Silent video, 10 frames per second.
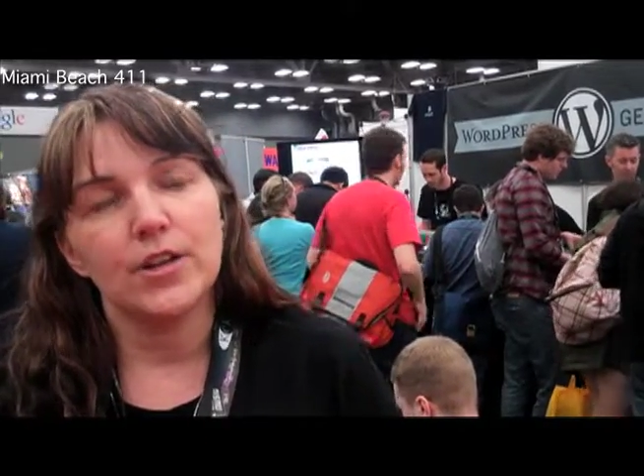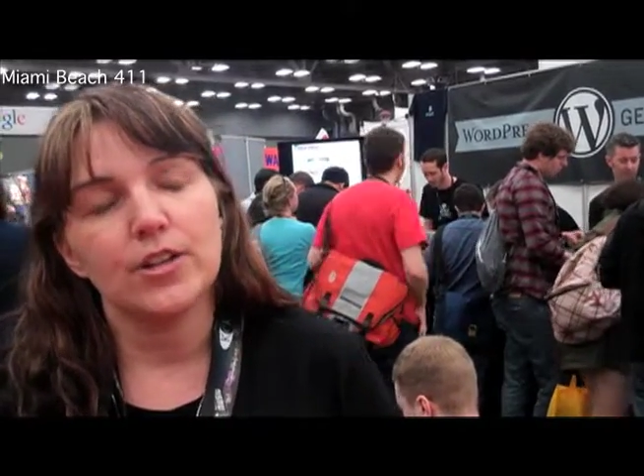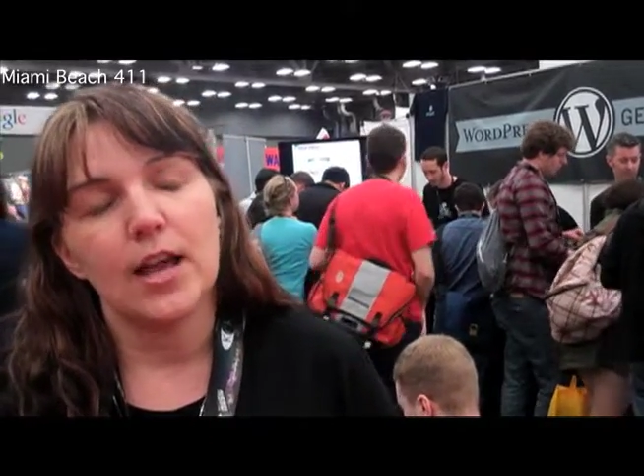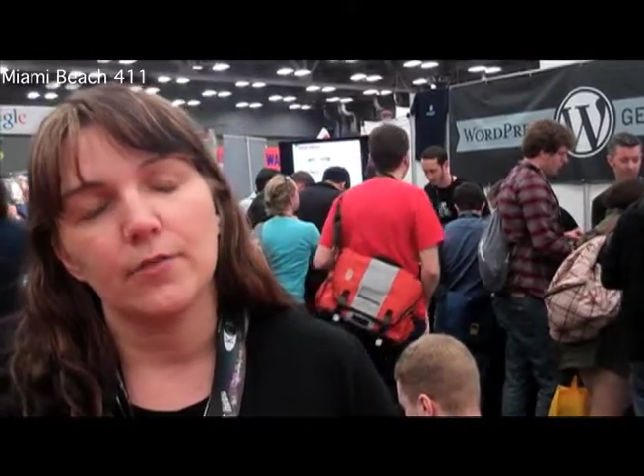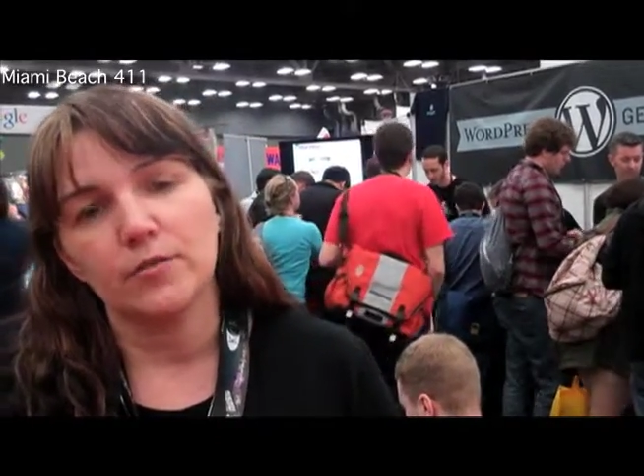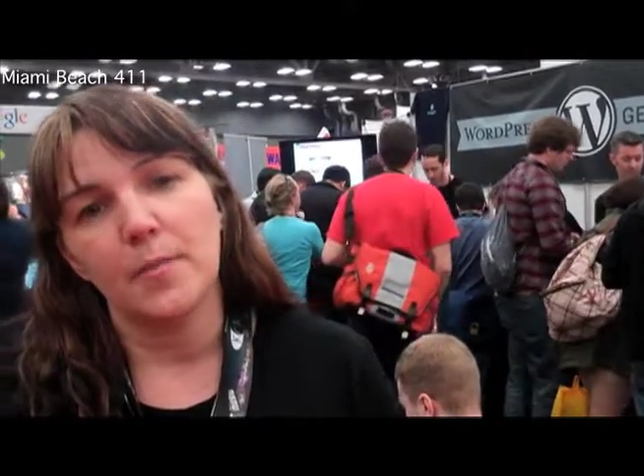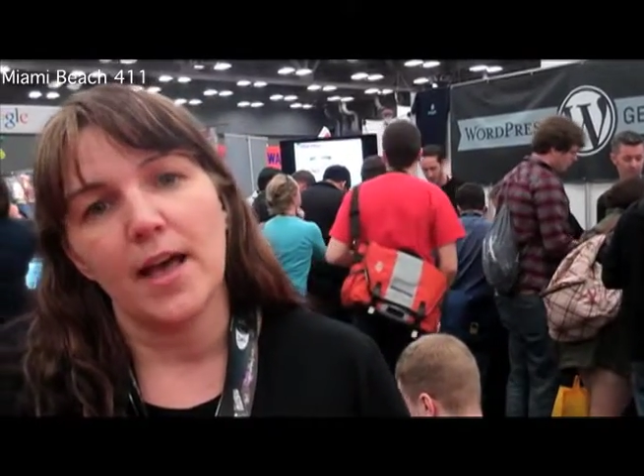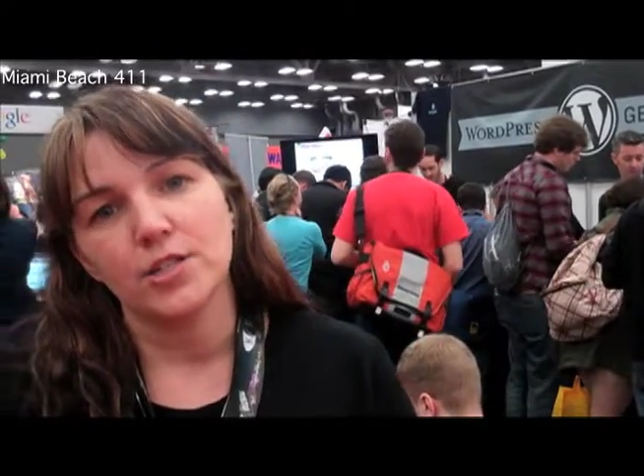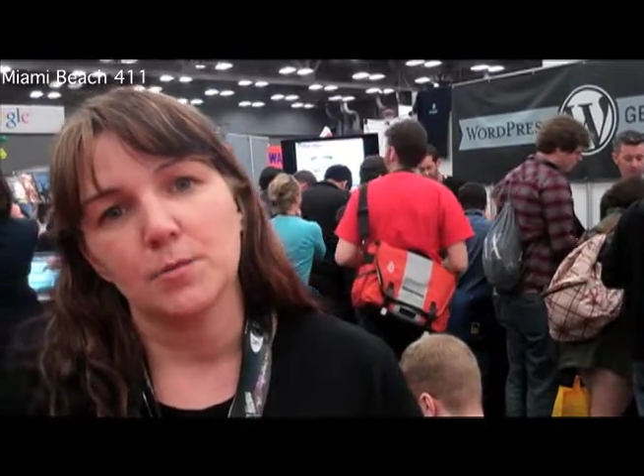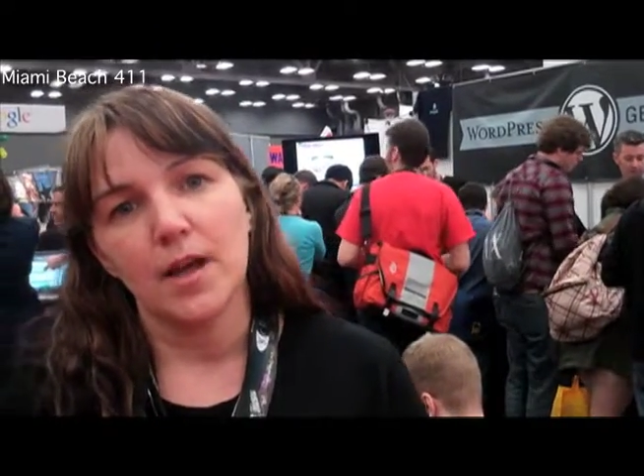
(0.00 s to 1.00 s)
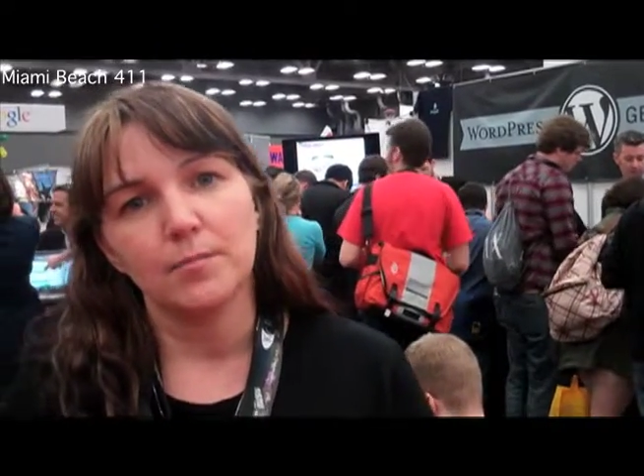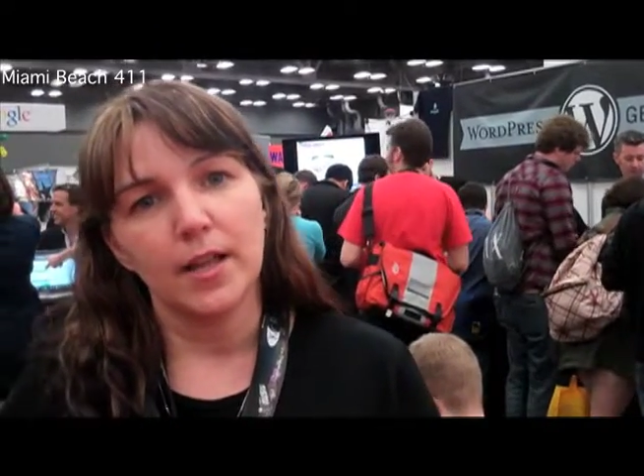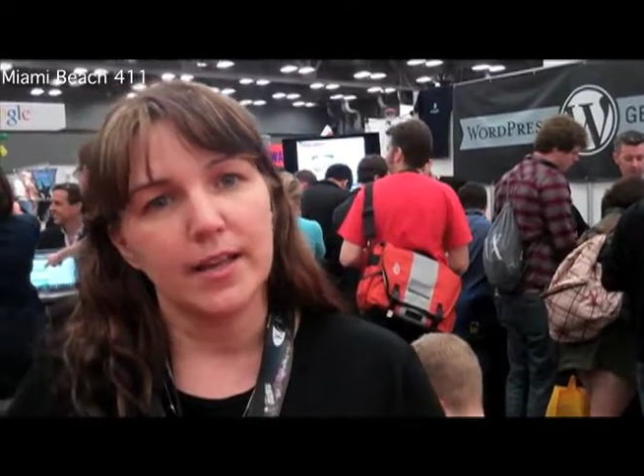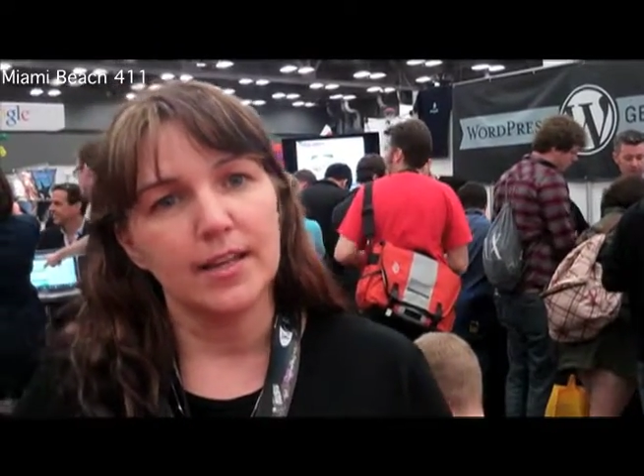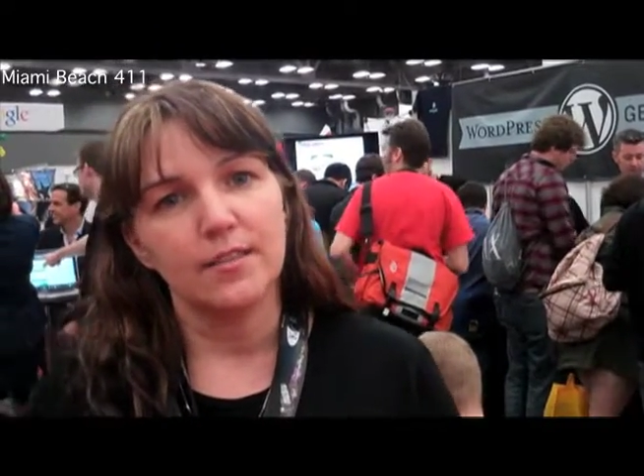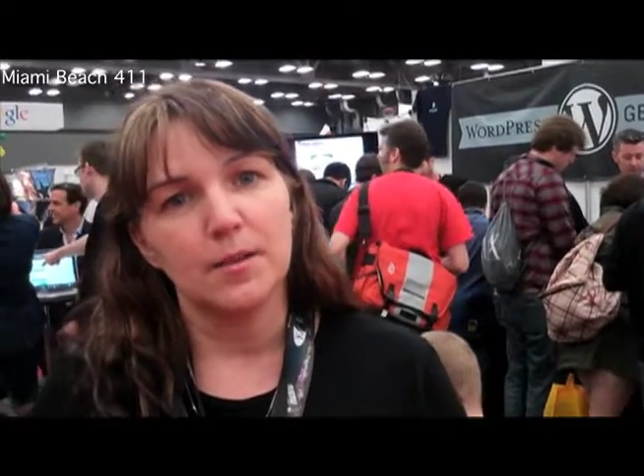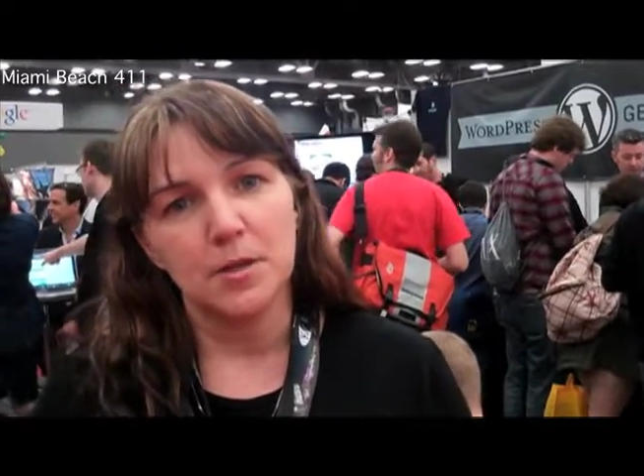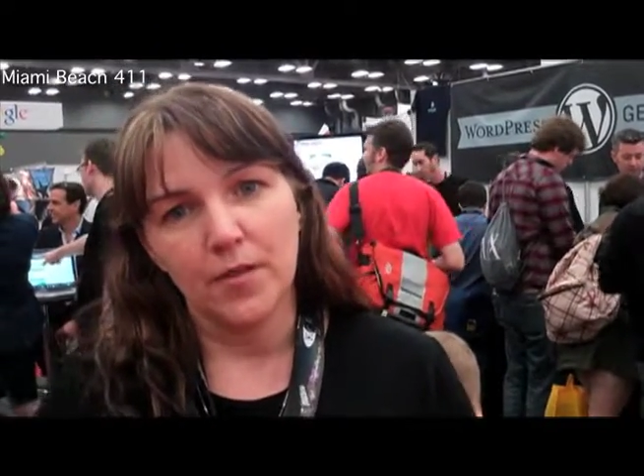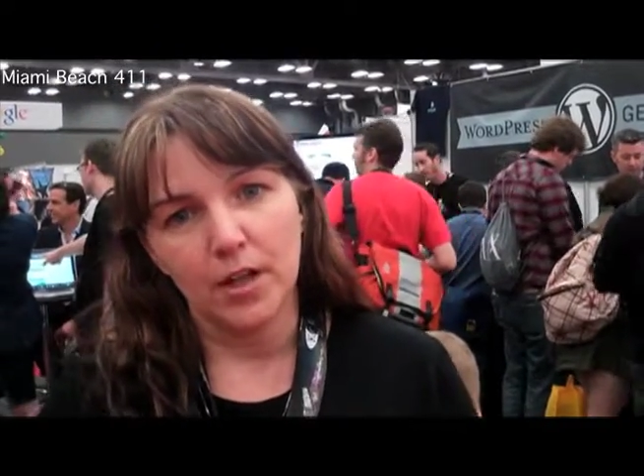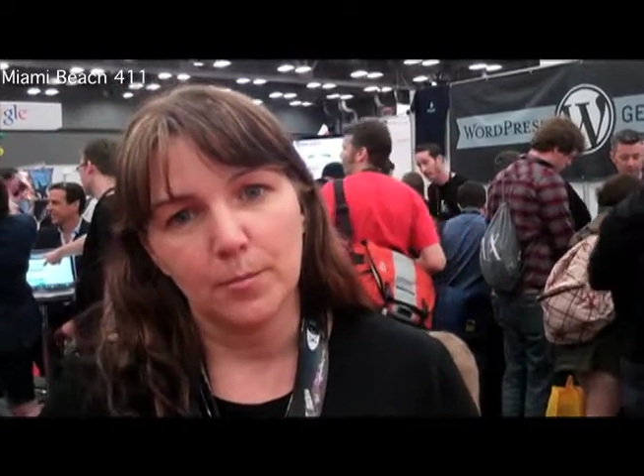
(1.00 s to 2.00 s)
could never have imagined by plugin and theme
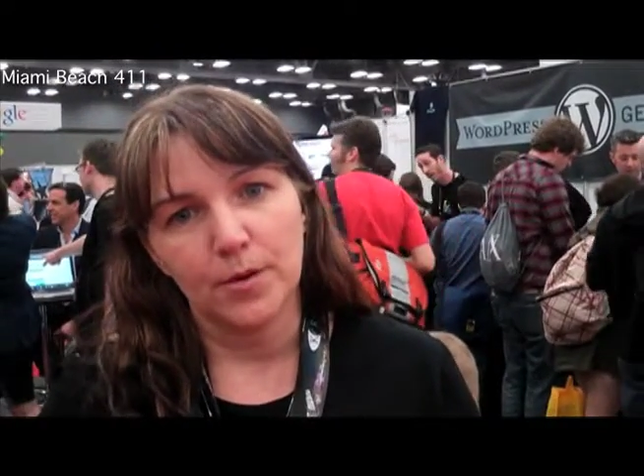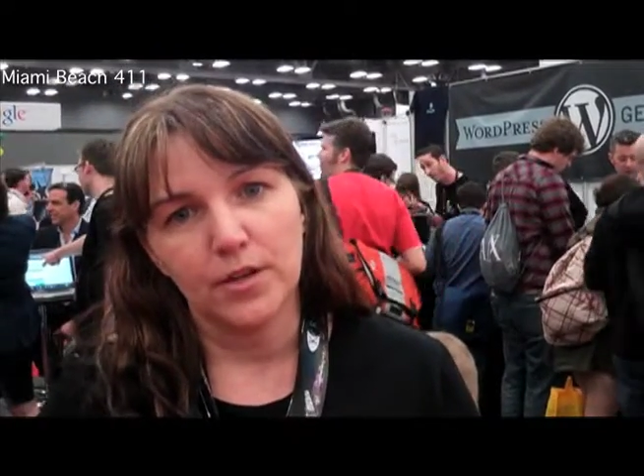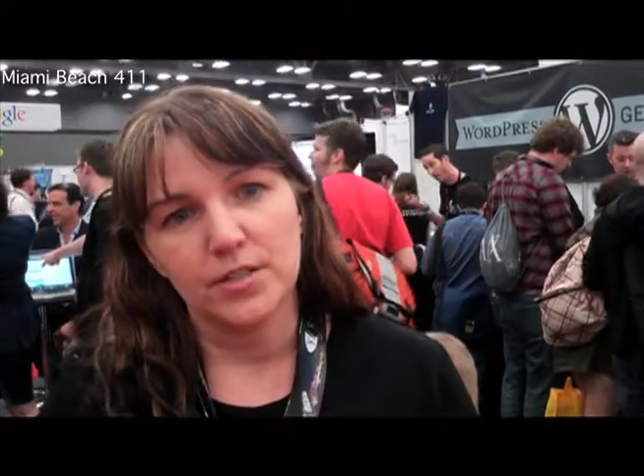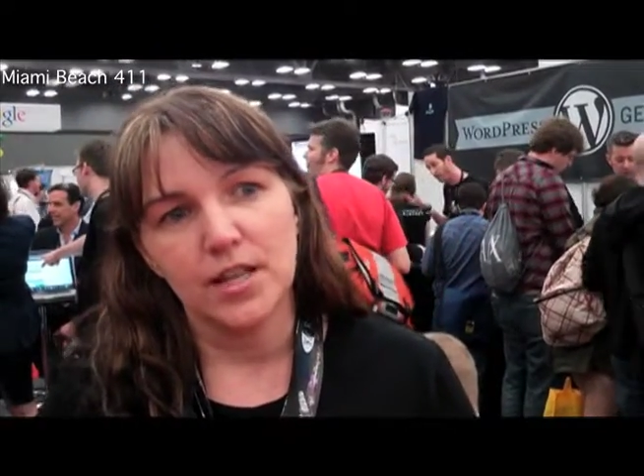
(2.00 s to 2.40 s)
developers.